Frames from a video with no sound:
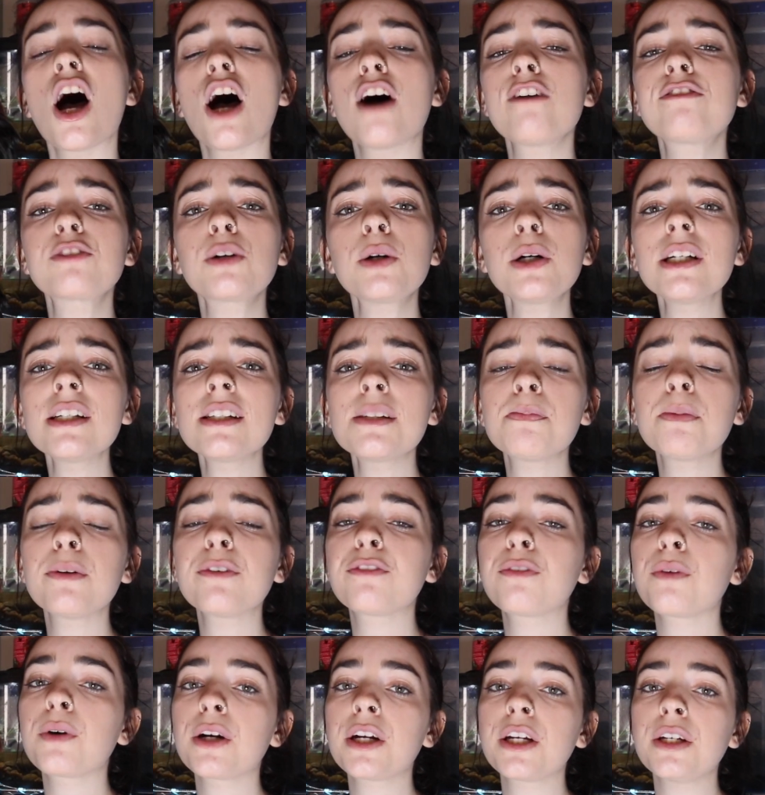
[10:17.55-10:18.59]
Of course,
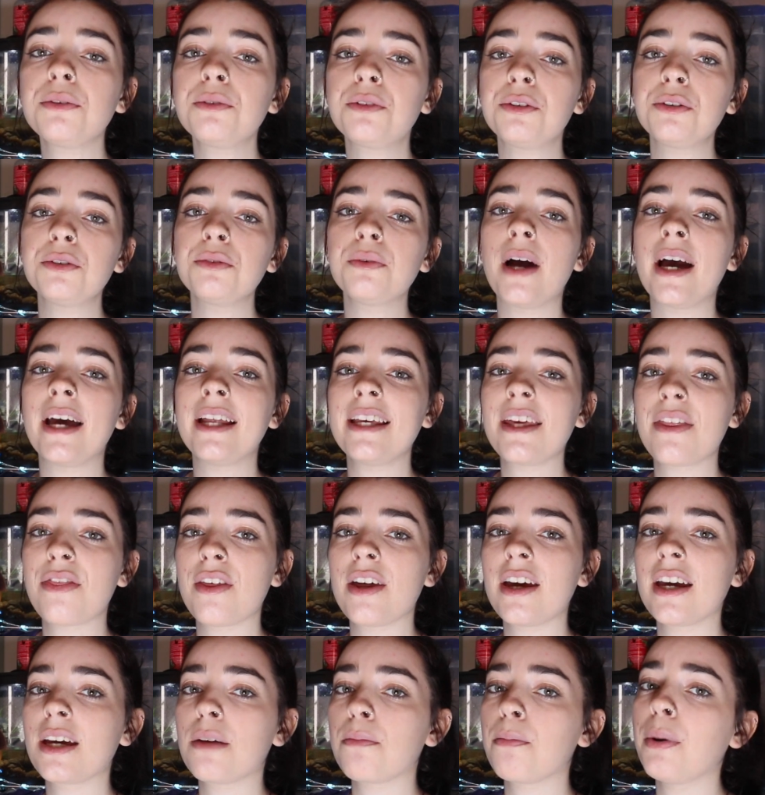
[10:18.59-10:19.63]
before you do
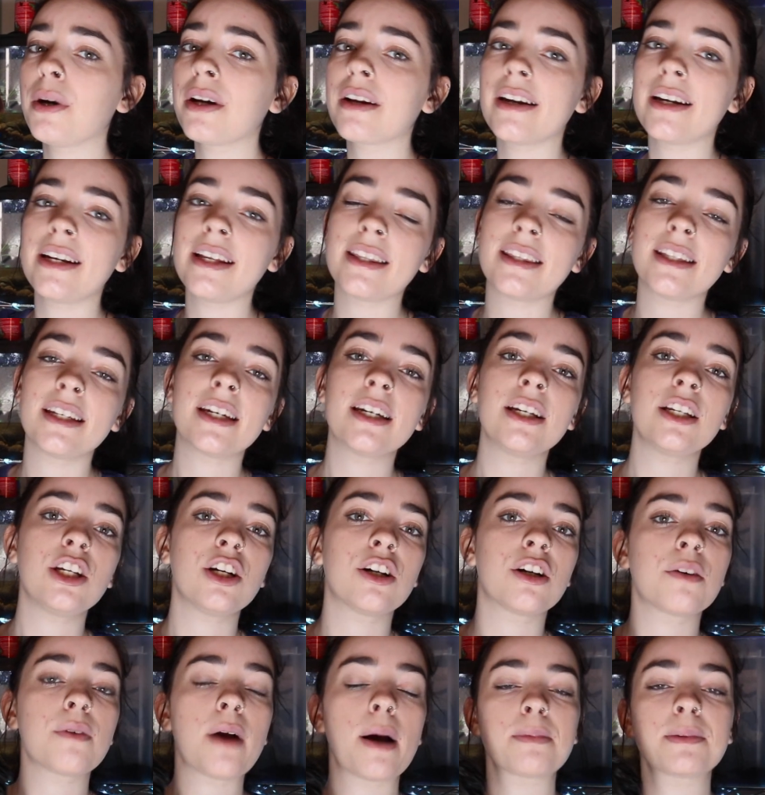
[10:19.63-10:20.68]
anything and put anything in
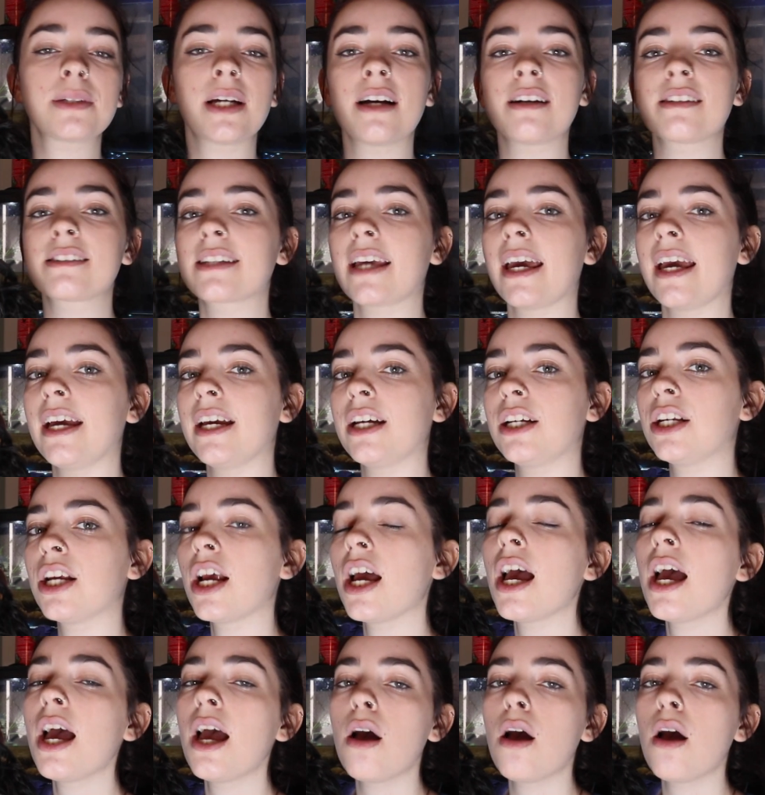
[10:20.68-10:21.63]
your reptile's cage,